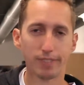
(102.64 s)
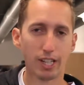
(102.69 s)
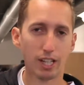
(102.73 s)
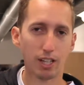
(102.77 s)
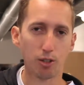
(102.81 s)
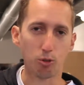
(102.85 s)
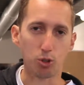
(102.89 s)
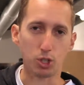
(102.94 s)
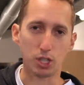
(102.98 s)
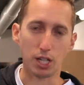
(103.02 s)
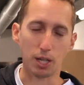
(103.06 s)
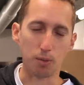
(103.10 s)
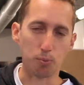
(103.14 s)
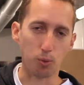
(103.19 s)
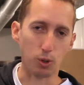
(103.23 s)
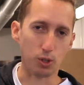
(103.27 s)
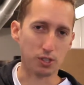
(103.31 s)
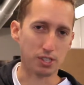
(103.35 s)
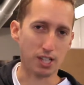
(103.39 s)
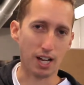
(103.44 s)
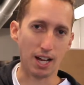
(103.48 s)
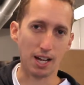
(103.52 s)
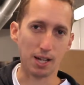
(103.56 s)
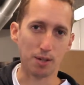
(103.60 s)
Wish I had more
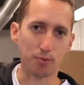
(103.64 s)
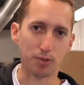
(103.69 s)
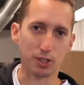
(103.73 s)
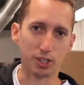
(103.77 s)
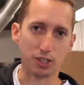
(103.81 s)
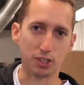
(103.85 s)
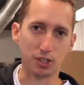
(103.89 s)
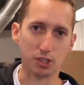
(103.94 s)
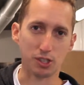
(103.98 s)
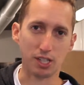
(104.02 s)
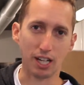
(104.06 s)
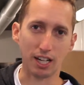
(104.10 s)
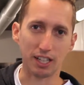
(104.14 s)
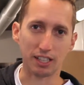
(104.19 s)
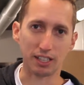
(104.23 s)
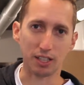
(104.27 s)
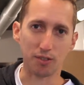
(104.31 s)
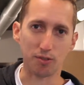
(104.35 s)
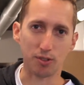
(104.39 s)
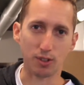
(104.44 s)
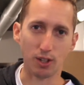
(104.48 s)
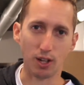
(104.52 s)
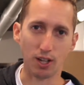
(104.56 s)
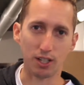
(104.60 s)
time to just kind of
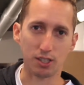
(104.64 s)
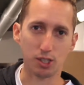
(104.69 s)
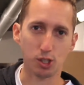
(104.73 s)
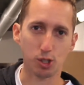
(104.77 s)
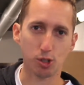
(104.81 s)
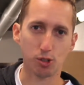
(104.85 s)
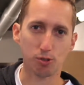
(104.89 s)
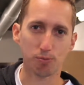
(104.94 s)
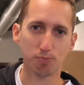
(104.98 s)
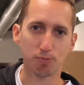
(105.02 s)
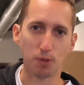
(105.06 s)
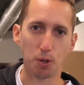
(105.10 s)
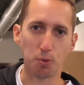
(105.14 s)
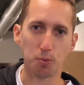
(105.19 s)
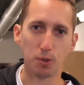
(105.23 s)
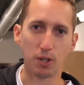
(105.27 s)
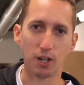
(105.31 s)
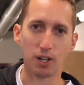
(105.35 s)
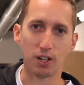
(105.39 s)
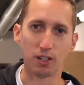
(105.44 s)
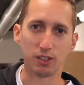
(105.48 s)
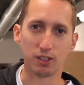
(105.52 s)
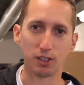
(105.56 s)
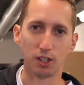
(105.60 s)
give thoughts. Maybe
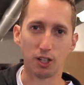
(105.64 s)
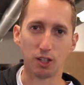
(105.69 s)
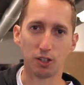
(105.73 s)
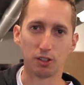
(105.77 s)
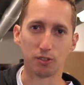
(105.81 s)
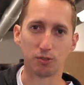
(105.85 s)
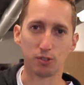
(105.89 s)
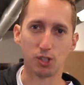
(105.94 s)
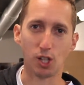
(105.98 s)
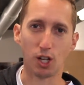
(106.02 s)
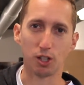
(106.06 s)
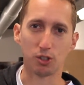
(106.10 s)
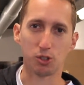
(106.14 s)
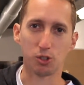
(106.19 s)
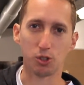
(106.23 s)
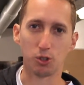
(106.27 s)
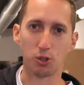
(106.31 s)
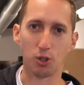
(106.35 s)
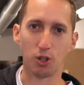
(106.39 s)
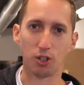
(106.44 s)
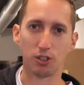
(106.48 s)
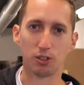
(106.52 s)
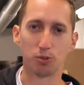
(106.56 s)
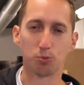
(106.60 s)
I'll talk to
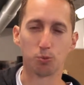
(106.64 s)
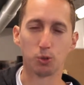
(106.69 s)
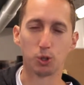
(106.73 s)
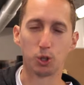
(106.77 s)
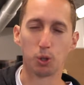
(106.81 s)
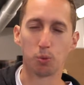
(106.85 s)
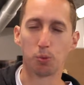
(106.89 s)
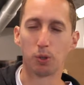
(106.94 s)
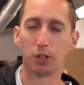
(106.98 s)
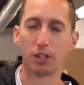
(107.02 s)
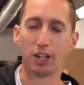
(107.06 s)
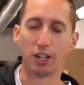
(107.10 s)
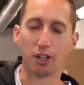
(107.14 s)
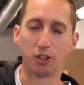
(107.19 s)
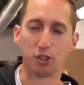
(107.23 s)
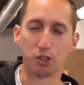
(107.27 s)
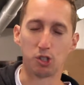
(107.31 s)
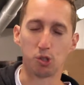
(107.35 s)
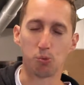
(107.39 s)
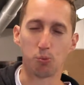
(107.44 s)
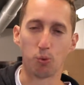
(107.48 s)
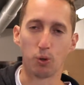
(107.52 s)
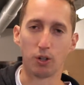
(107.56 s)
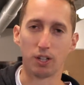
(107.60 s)
you all a little bit later
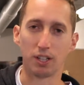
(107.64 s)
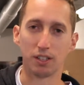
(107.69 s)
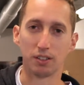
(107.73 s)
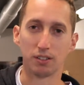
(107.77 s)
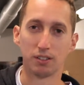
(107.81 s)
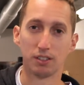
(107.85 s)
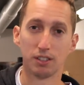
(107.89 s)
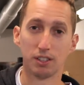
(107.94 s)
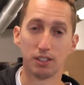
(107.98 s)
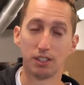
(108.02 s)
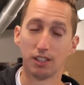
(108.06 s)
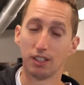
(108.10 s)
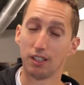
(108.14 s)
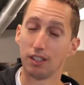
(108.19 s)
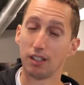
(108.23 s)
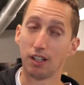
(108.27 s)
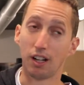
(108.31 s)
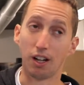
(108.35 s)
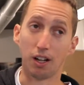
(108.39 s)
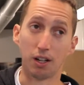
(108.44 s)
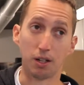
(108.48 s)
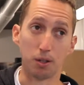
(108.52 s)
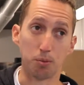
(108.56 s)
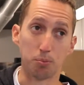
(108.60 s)
this morning.
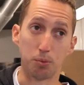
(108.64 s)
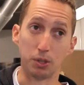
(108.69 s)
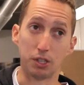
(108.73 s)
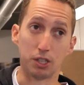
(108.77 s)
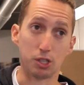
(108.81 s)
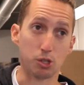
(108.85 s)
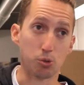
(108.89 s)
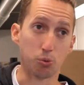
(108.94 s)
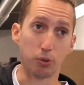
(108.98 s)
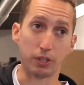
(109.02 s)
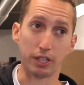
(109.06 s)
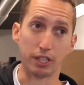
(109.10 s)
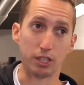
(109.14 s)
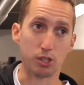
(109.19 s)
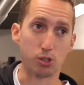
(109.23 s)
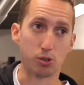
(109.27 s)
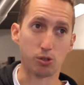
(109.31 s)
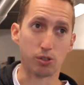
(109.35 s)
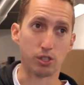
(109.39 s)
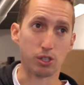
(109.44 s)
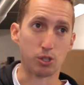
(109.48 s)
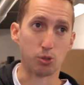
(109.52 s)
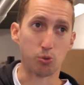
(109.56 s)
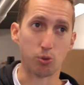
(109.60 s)
But this week
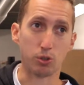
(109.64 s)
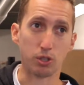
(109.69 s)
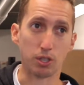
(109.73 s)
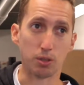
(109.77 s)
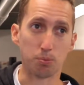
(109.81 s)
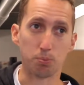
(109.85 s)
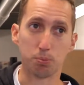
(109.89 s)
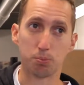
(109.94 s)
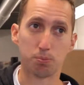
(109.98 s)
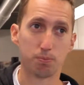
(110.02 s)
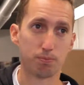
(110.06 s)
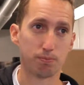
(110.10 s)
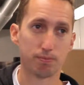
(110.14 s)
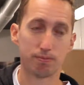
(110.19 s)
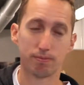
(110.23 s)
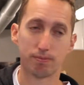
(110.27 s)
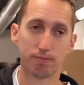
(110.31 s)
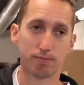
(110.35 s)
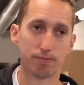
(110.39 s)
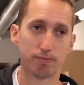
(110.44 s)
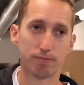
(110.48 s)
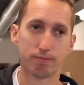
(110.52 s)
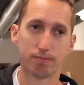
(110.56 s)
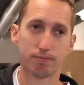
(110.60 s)
is really,
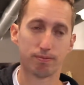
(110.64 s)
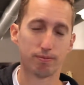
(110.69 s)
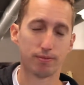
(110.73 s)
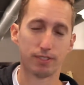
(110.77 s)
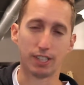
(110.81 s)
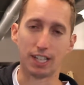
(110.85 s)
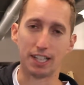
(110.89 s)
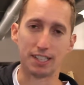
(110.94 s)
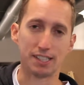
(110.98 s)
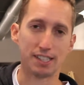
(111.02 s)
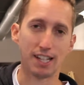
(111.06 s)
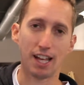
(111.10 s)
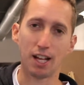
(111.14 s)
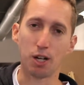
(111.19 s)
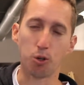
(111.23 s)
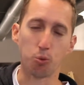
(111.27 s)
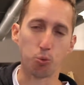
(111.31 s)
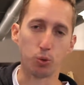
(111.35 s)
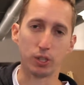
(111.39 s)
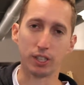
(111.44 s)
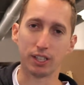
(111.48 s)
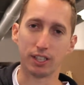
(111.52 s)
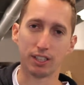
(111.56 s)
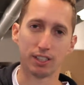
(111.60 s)
it's not a
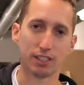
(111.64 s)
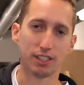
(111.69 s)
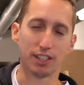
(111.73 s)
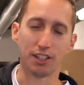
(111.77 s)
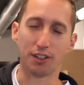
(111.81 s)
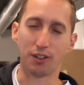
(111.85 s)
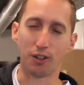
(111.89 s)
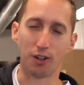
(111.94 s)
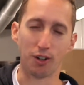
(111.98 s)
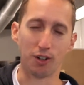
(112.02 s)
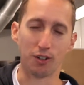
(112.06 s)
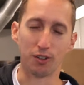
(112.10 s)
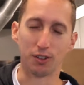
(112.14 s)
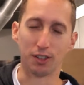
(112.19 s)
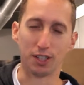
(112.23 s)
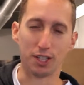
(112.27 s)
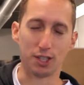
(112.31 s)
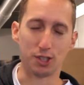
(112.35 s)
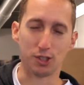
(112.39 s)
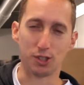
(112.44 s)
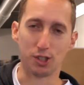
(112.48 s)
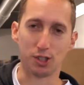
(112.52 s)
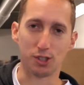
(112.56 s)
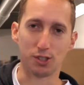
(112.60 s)
week at all.
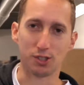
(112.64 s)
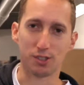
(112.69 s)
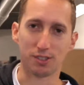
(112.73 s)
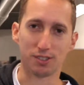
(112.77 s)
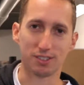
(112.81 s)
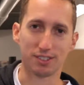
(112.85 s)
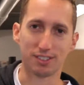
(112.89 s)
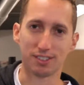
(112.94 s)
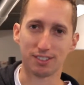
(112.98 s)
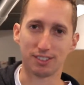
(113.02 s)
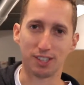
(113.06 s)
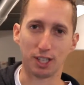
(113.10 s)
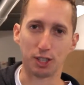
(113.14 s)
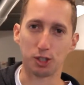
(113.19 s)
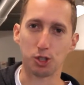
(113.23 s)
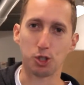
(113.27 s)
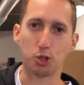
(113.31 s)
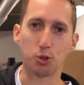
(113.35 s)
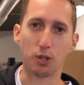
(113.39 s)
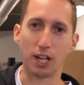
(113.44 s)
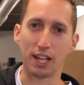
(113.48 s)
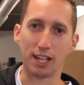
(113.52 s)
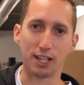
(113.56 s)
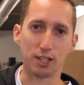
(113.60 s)
It's just like
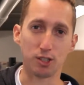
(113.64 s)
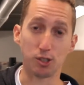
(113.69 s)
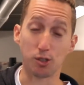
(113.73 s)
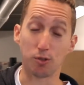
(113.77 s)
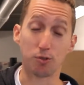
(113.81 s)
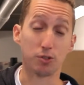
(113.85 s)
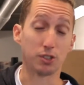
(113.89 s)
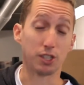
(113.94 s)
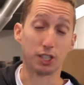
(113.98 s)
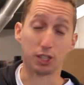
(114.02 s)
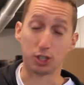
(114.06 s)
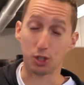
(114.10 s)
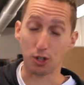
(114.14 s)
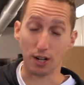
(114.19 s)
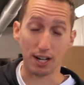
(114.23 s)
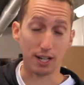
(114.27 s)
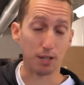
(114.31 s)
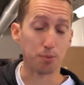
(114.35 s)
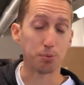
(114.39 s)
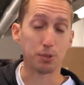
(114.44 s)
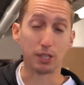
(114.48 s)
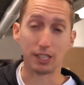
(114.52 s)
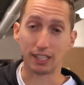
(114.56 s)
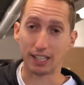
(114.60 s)
2 days of like trying
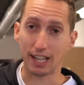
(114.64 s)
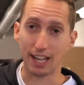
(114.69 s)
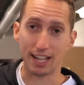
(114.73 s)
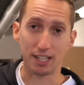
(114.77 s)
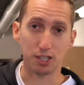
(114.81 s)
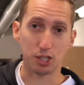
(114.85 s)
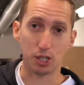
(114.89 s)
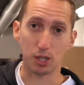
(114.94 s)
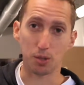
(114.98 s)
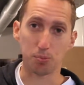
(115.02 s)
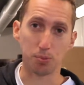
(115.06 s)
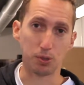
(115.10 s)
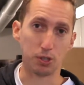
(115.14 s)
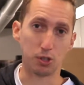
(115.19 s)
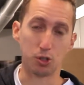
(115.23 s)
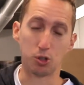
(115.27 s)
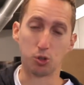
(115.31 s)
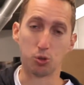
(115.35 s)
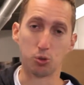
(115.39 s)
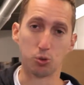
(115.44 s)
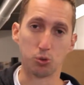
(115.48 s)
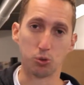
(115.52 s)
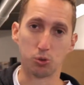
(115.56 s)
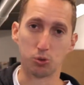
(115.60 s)
to play catch up and
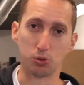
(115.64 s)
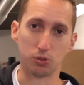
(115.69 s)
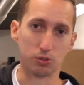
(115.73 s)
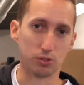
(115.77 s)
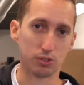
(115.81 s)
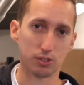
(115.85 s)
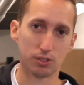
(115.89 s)
do